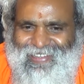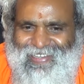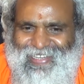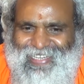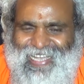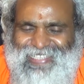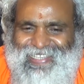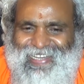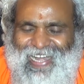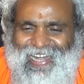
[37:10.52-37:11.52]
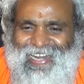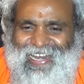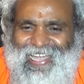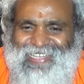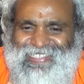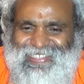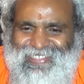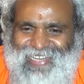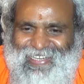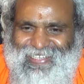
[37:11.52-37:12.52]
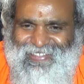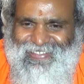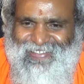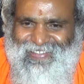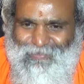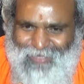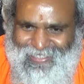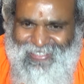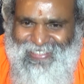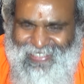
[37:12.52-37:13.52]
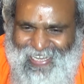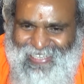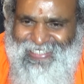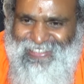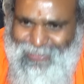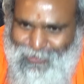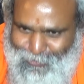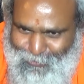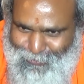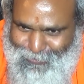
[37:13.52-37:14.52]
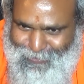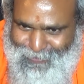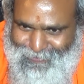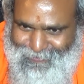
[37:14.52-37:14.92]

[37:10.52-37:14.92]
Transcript: it has rained last night. But in reality, is it true?